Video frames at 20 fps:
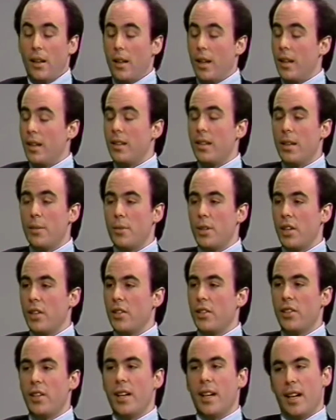lot of times I'll
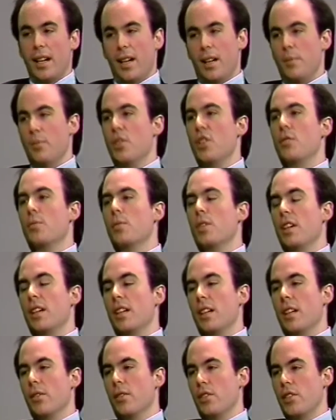just say, hey, I'm just
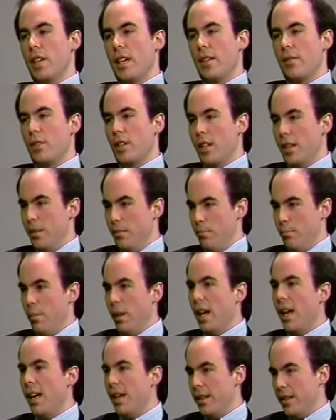playing devil's advocate,
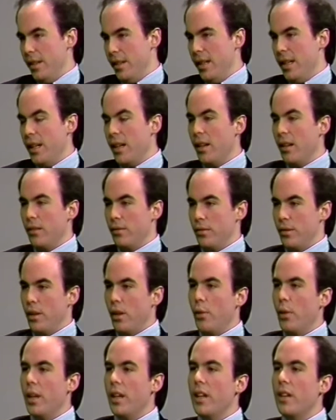and then I'll
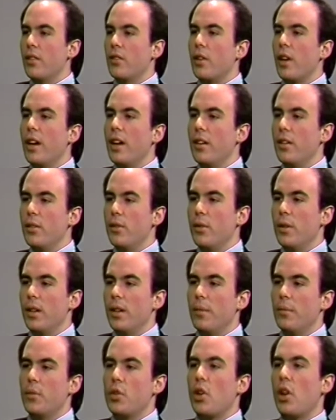go in and try
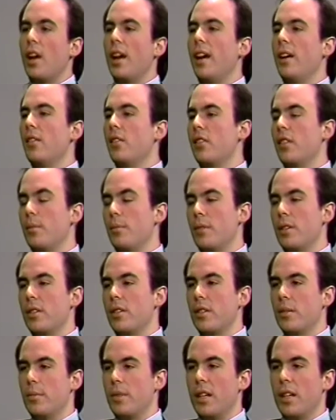to draw out some
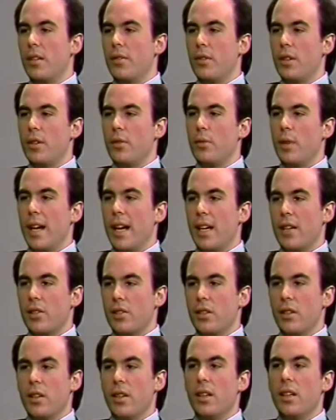kind of a
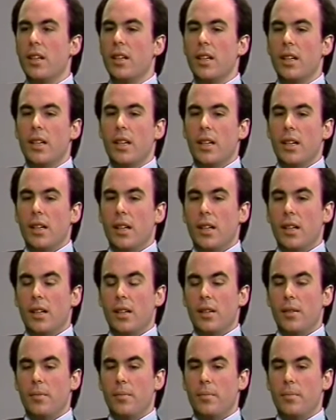reaction.
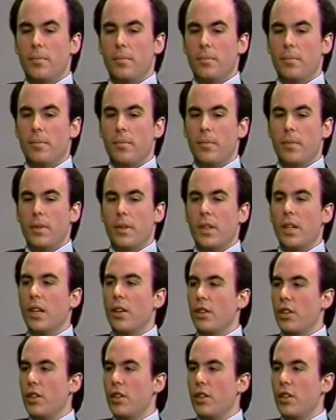You